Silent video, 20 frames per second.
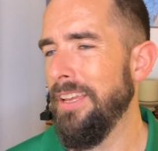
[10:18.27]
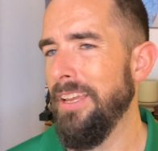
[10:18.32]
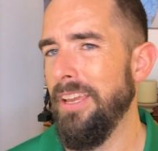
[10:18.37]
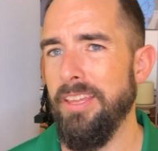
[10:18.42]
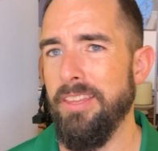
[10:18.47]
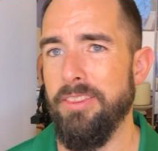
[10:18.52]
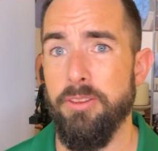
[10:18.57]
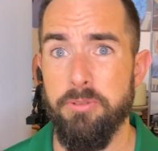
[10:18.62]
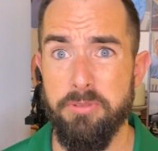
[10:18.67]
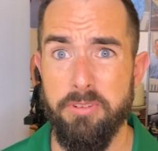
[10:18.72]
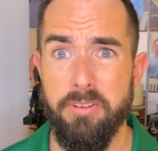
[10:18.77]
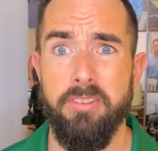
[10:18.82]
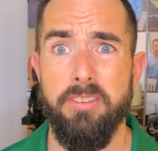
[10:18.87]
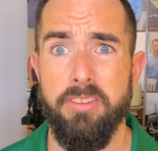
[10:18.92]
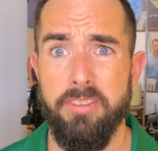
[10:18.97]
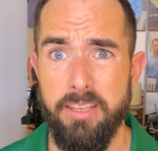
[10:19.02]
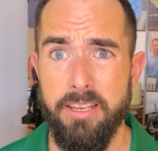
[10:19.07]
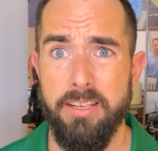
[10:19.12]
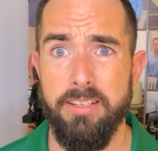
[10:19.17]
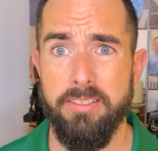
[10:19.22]
And those are the
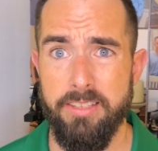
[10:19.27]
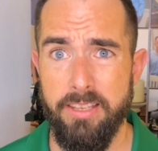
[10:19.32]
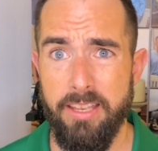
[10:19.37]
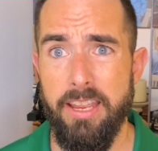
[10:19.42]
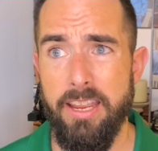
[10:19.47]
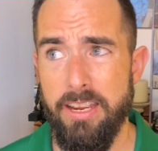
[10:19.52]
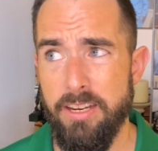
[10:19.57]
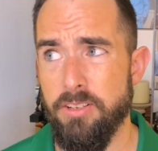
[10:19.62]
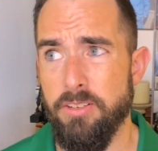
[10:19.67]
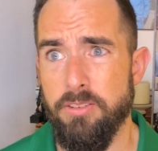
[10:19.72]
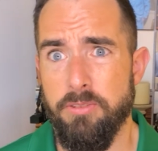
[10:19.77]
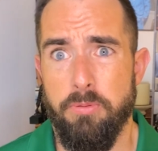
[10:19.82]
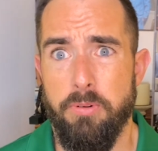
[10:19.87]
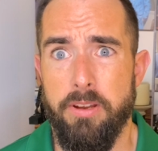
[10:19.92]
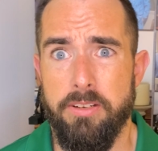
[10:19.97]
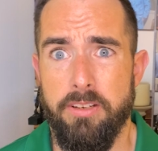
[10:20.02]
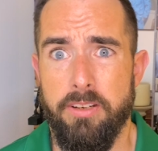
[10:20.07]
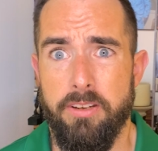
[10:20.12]
things that agents want